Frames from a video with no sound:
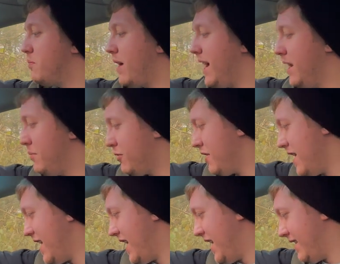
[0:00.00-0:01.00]
and
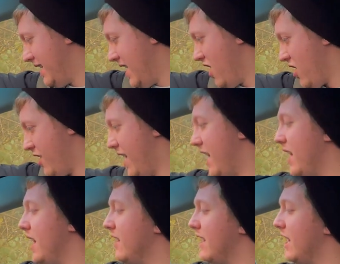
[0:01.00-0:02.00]
pray that
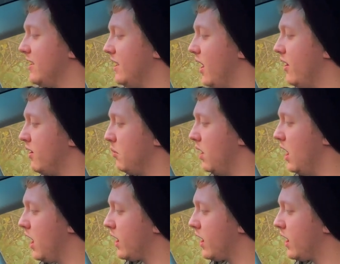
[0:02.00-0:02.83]
it is actually going to work.